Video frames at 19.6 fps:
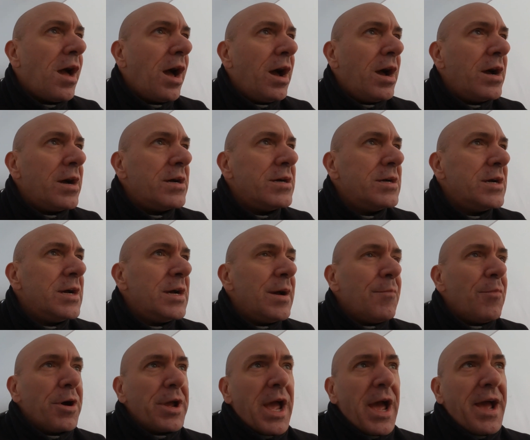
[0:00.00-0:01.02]

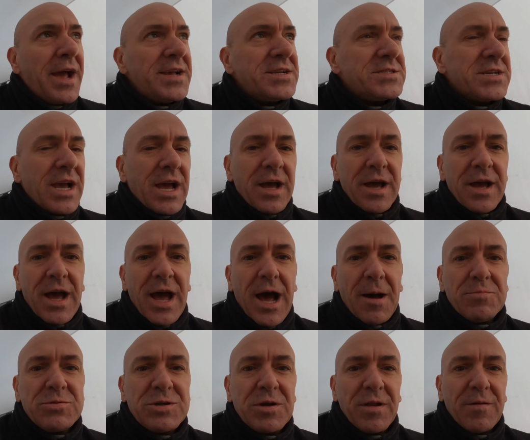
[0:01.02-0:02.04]
But yeah, it's
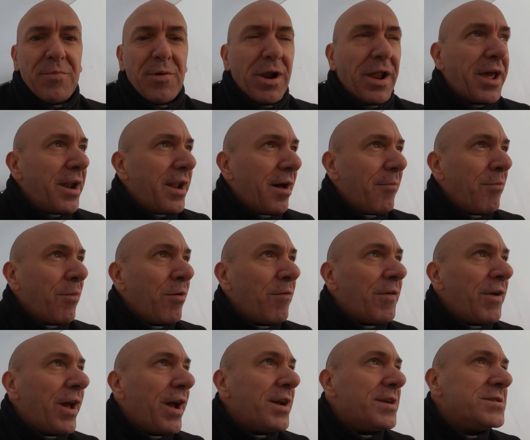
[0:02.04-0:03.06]
absolutely brilliant. I'm
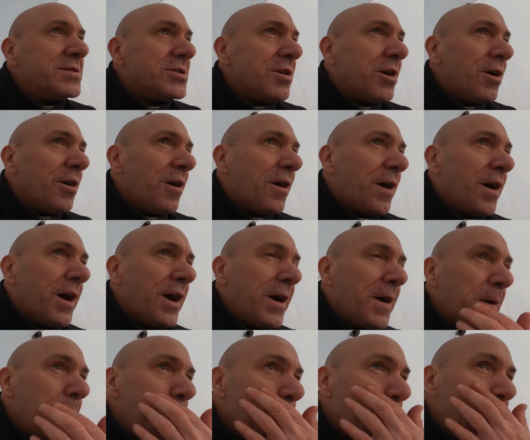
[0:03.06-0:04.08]
loving it. So
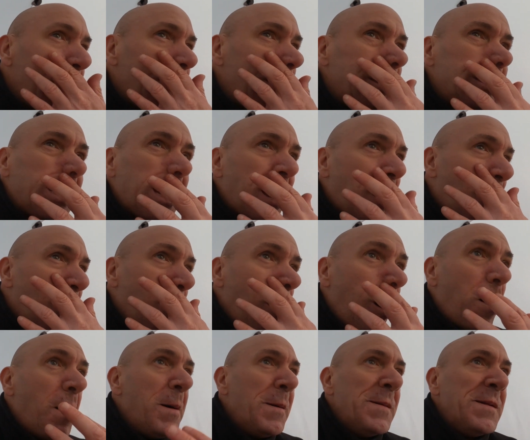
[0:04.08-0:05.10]
need to get out
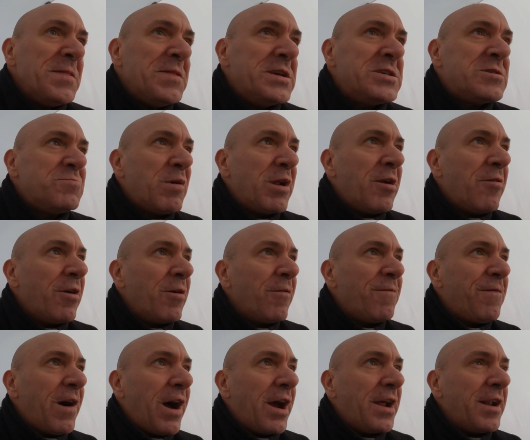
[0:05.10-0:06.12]
more. This has been a real
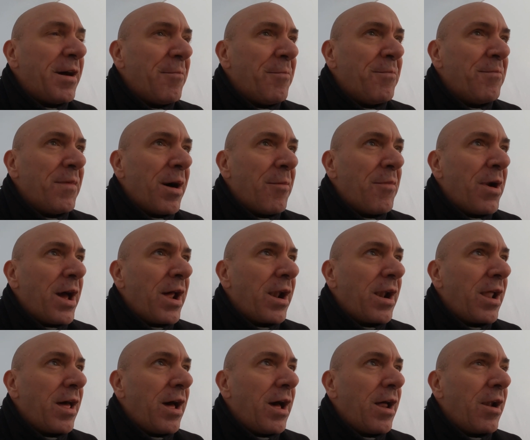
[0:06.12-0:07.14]
find. I'm right
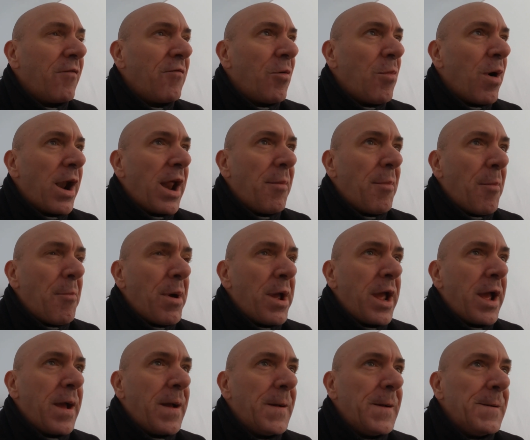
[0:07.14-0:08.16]
loving where I am. I'm
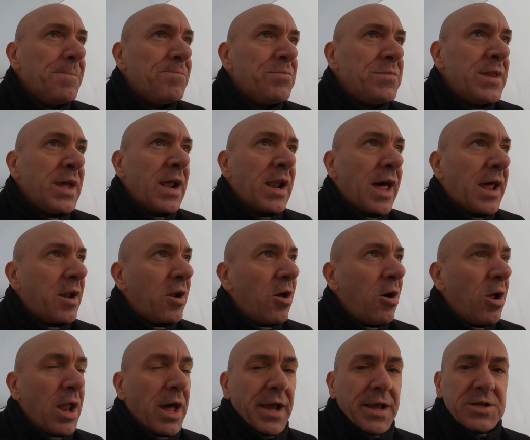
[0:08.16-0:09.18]
here near Lad
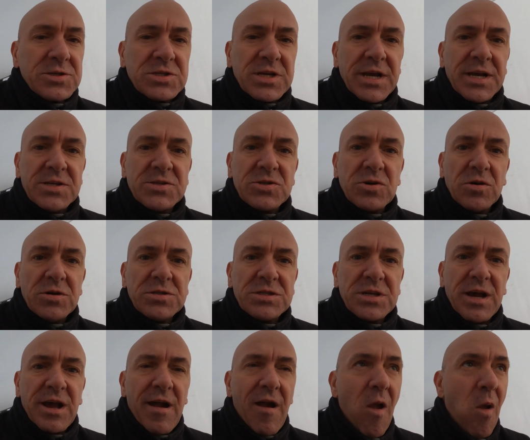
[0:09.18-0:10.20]
Law, like I say, so it's
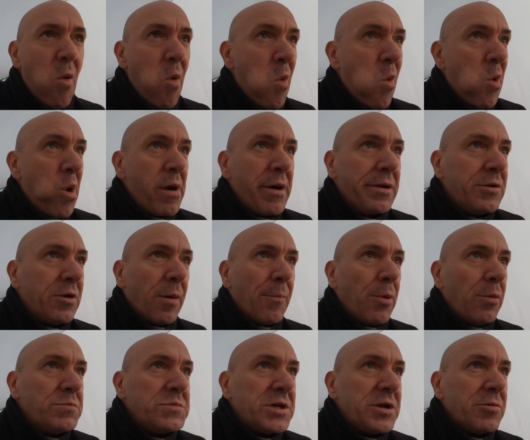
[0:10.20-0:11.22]
not
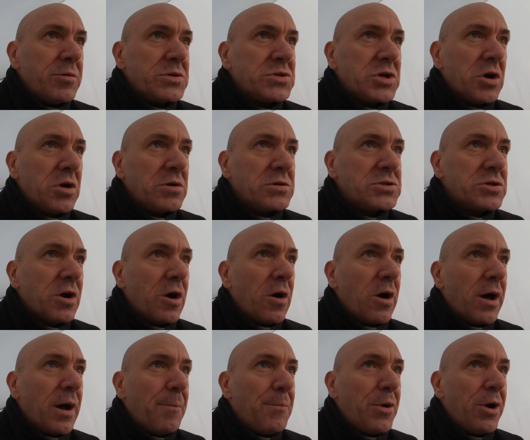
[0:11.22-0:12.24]
bumped into a soul,
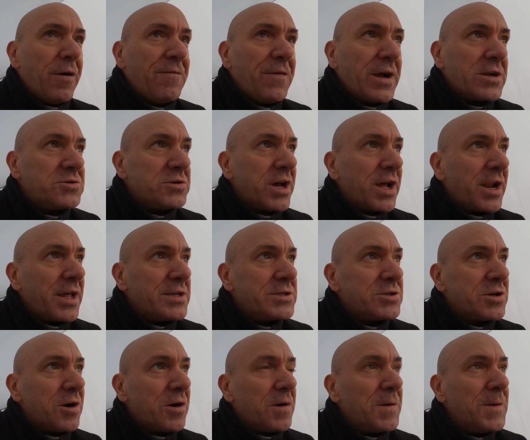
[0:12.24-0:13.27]
so perfect really.
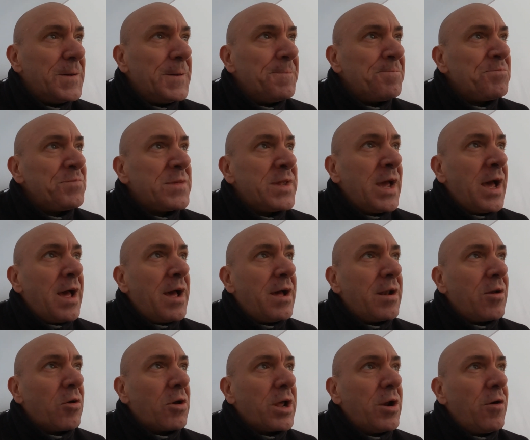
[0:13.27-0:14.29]
So yeah,
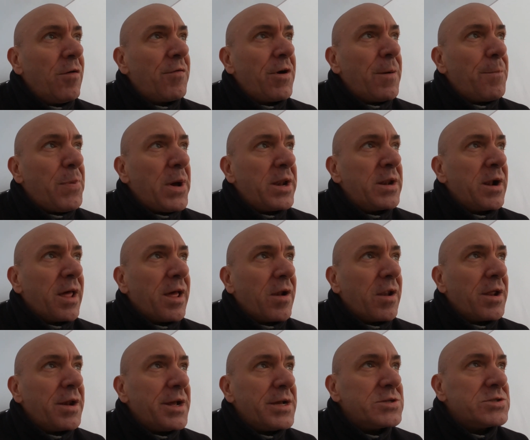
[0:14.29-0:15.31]
looking over at Pendle
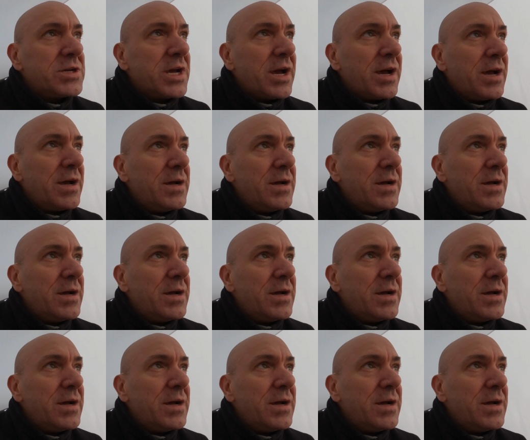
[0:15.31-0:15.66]
Hill, and it's